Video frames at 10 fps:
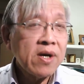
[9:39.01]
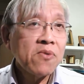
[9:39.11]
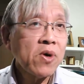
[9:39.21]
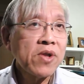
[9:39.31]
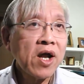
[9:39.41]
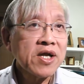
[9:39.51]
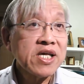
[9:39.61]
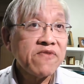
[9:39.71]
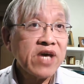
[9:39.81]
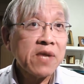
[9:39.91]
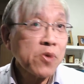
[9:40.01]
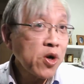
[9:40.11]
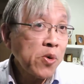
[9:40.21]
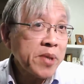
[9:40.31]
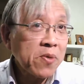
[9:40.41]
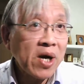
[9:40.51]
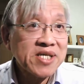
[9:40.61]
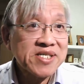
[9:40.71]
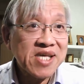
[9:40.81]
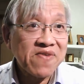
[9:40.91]
well, not on TV anymore, nobody
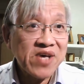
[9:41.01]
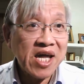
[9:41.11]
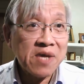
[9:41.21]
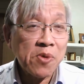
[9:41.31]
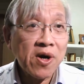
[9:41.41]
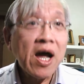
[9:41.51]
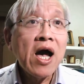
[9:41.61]
watches TV anymore.